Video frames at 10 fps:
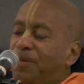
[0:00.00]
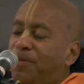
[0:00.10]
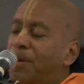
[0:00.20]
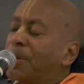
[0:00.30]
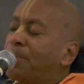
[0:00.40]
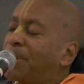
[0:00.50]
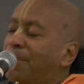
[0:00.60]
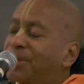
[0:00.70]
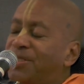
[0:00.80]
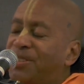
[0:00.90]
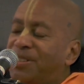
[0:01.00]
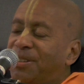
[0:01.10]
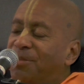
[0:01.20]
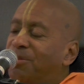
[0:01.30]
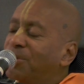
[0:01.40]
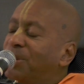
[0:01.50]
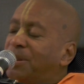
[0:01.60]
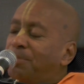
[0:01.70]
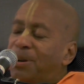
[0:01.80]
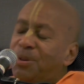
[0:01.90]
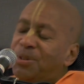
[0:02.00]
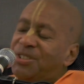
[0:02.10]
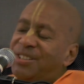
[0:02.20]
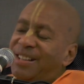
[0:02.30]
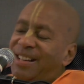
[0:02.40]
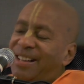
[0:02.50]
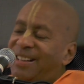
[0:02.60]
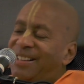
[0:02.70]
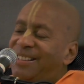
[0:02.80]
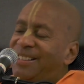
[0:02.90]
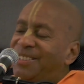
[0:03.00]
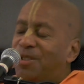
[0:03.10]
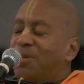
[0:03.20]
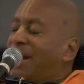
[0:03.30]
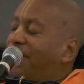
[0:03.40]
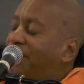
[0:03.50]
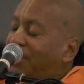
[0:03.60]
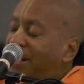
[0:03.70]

from the publisher through the post, so I wouldn't have